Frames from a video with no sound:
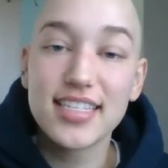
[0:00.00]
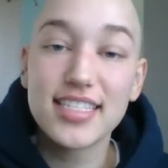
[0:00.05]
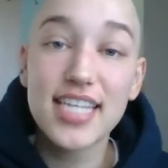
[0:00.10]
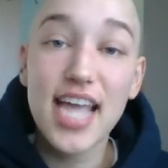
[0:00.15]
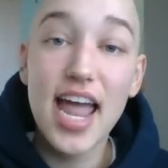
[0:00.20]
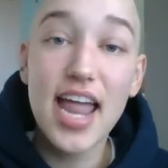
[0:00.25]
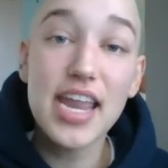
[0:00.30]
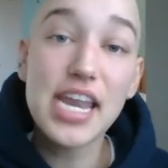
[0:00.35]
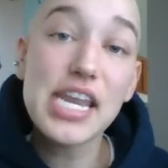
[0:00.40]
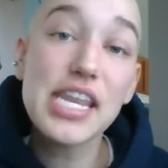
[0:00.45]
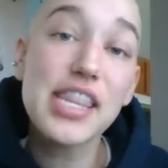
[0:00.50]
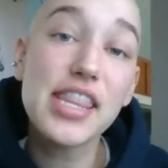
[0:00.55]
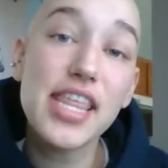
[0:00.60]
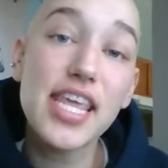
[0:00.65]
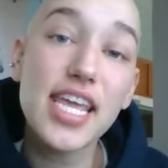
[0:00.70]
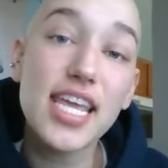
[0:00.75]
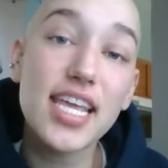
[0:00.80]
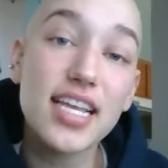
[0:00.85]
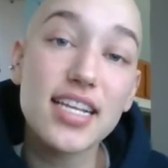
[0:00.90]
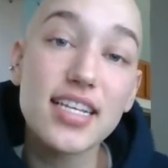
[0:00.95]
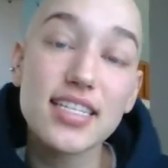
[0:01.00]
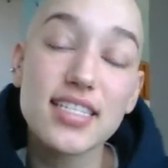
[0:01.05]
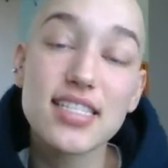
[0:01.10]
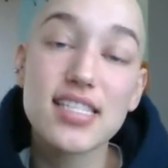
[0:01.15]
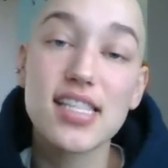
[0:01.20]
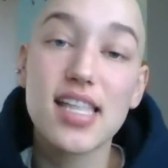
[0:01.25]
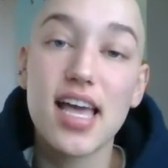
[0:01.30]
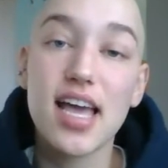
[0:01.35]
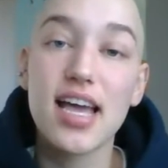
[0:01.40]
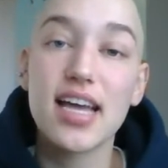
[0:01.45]
10
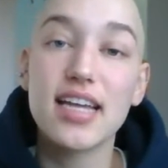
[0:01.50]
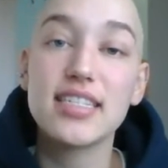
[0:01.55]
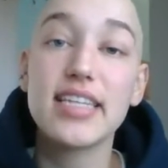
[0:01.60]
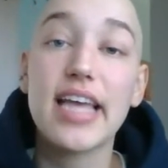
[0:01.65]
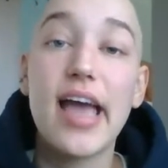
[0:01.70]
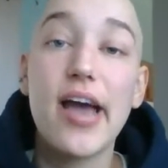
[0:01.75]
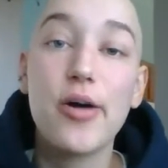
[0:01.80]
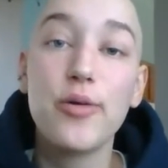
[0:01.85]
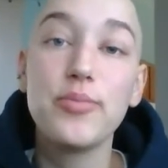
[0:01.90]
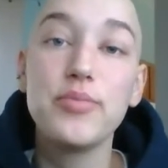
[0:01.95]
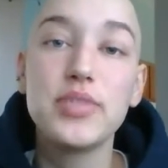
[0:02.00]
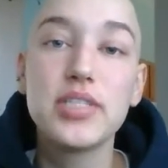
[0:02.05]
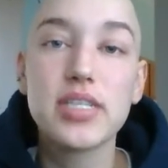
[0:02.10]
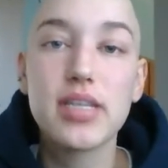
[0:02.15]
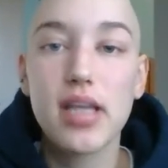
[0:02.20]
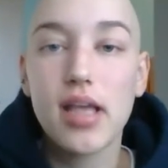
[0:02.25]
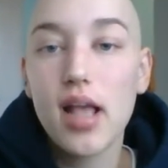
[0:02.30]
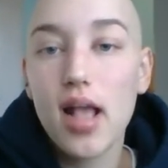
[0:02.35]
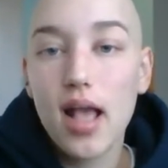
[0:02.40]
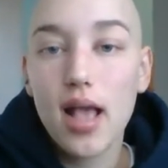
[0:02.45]
things that helped